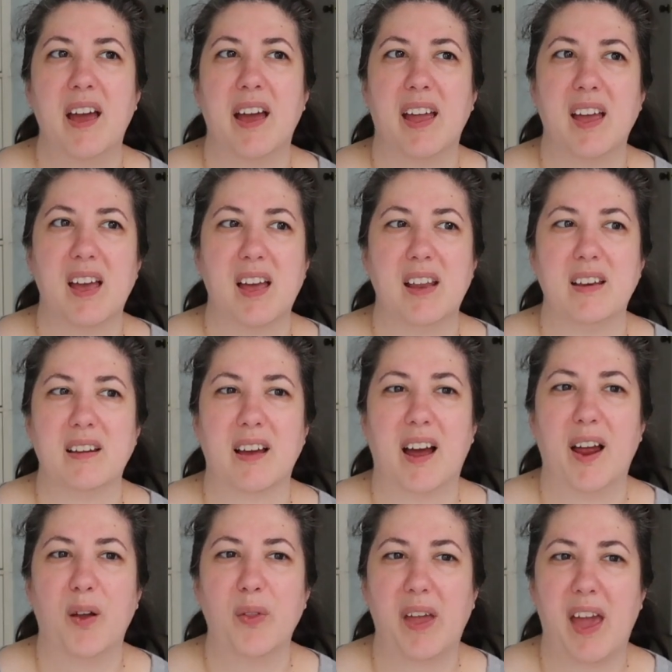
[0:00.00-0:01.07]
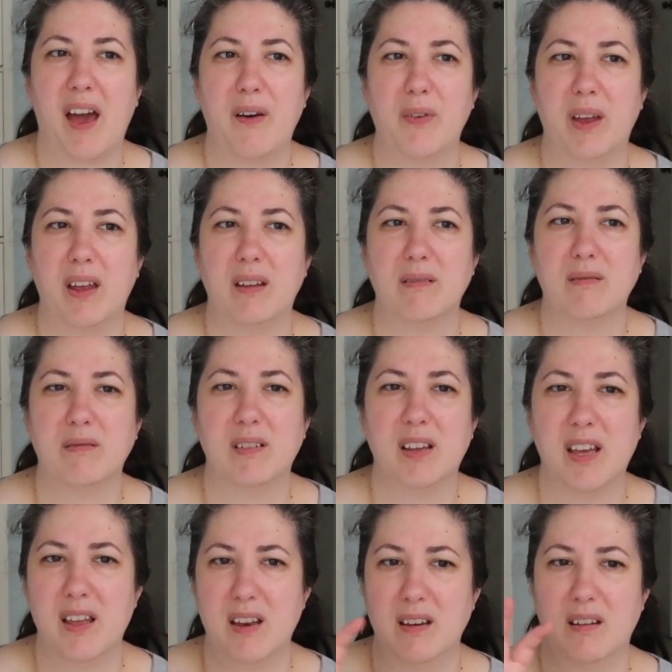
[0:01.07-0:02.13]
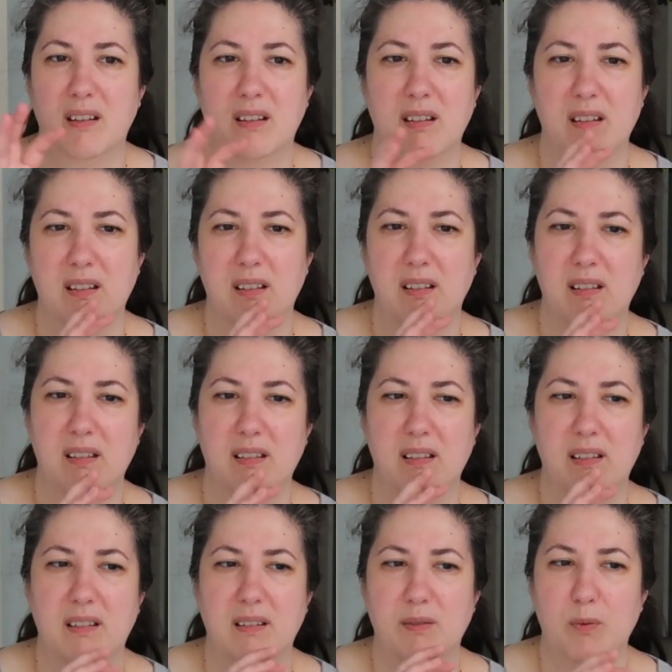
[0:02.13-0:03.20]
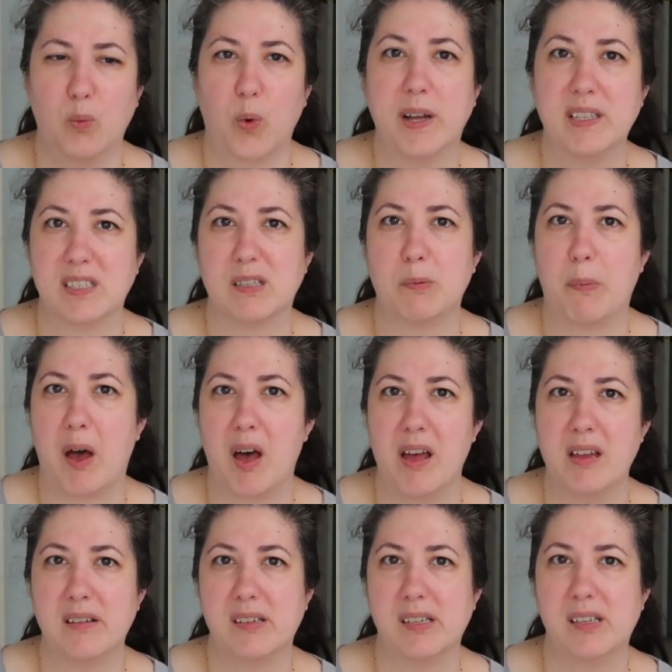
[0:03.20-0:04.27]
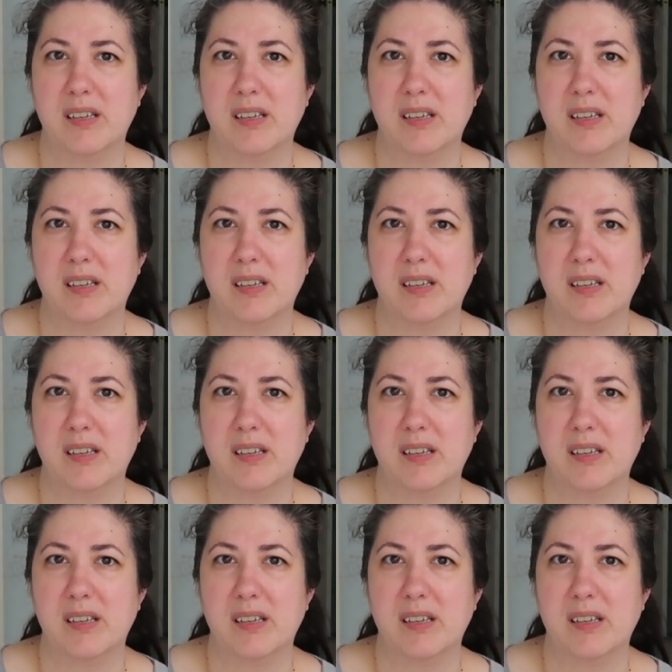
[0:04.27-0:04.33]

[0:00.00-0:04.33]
and I only have it in one spot